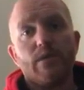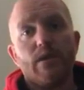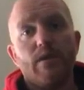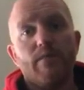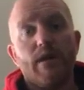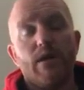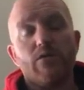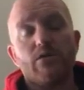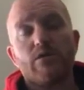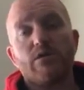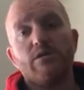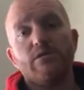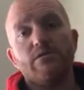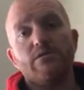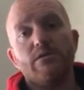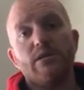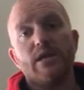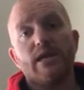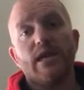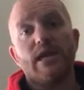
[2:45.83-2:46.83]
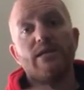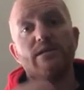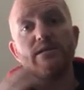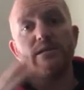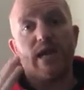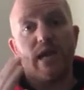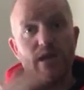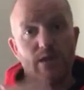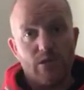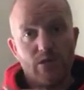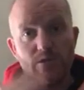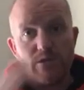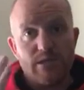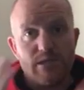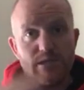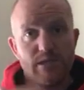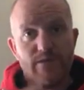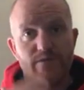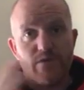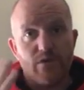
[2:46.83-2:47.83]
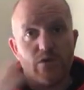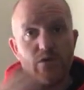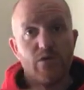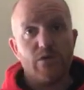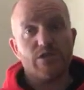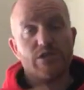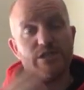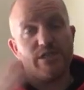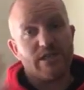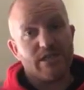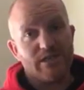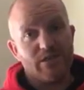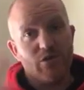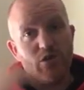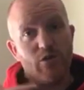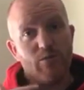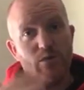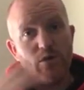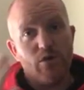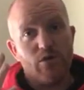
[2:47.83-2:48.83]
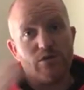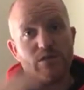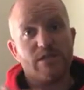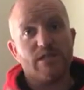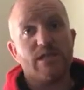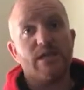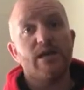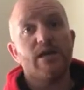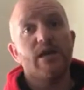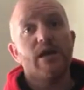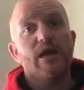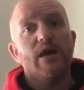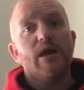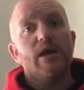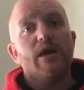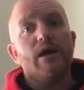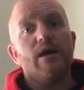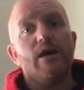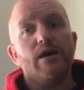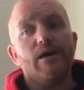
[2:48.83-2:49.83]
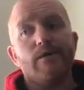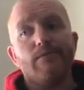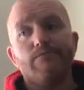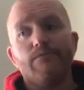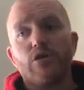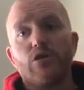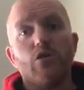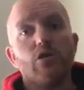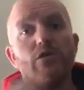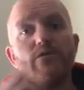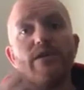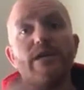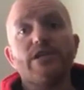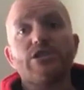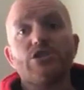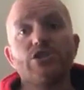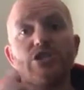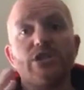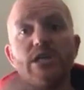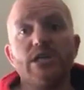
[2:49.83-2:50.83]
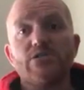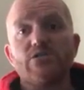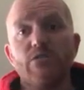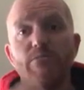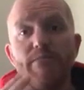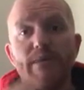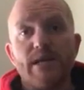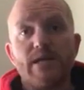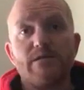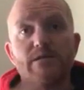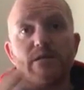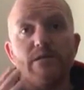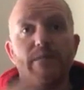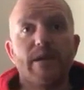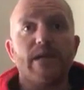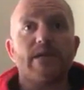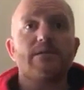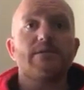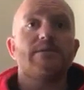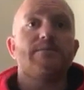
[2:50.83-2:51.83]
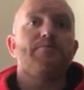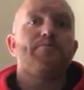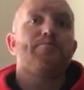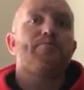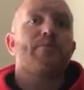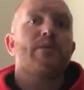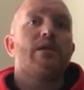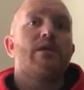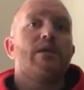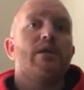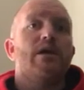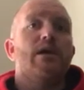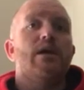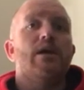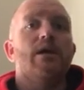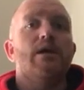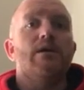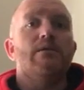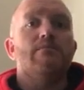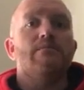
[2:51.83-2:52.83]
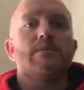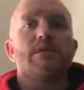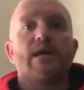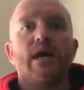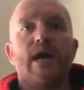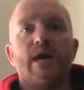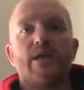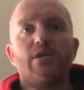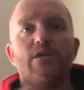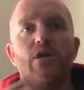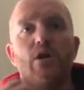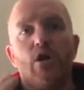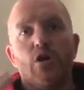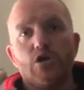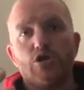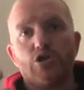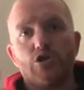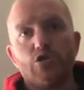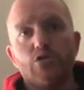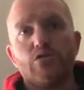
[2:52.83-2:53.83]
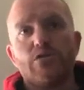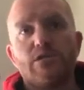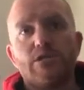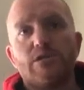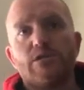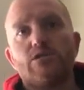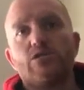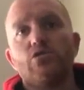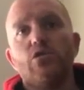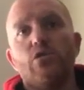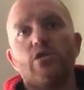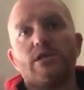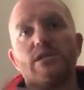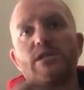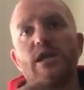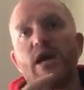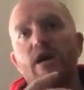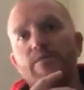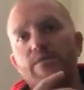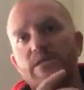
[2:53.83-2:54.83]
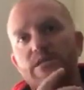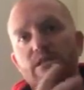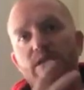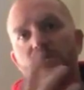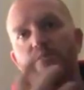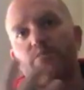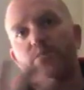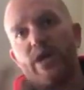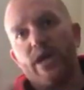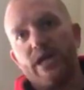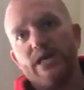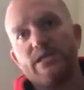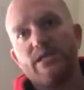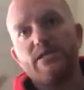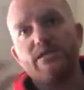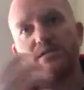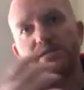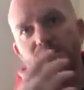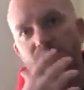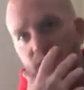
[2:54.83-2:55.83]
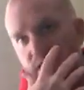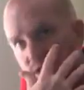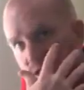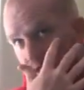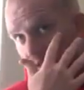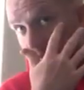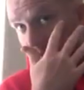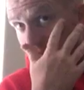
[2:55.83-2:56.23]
amounts can again dilute in different colours, and you can almost see the coloration change from mix to mix. Can or should the stone or tile be sealed prior to installation to